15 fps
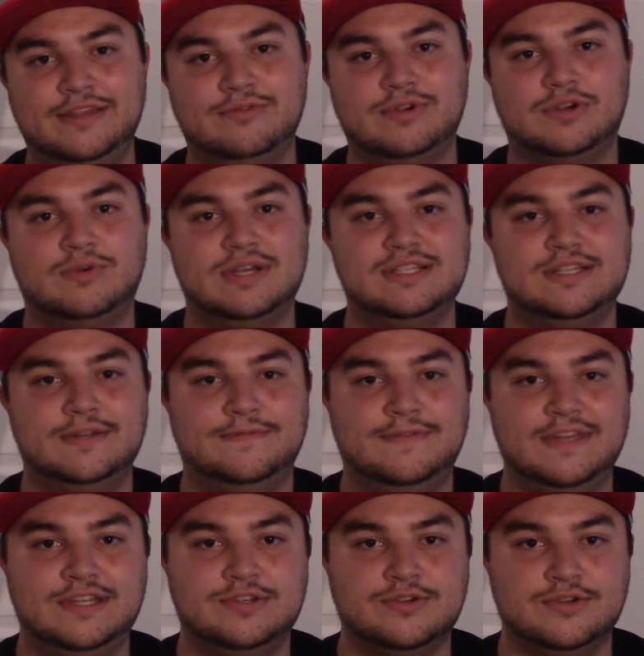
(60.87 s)
requested
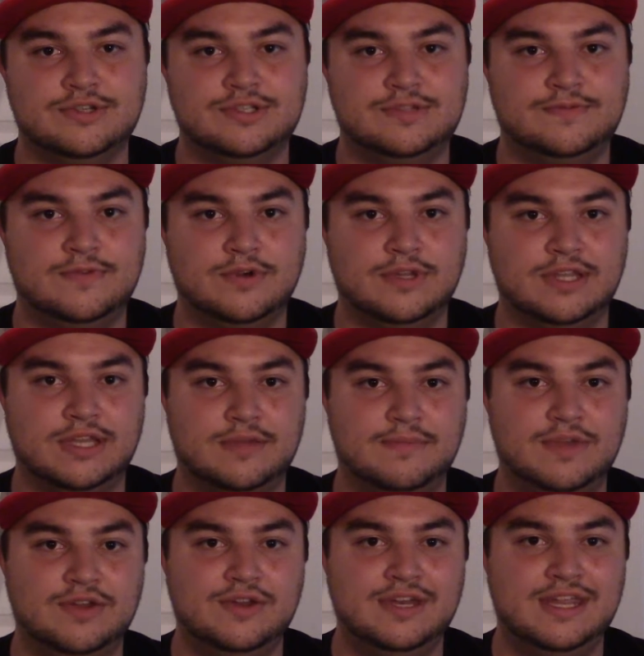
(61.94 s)
features for the
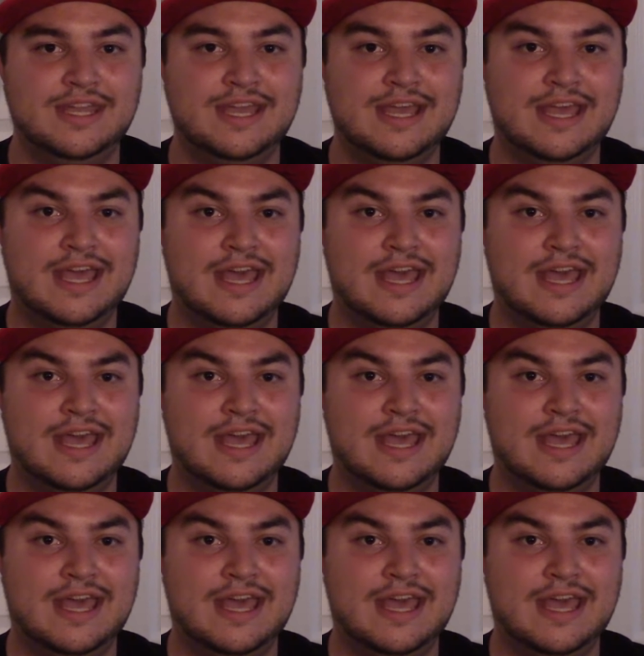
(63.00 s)
community,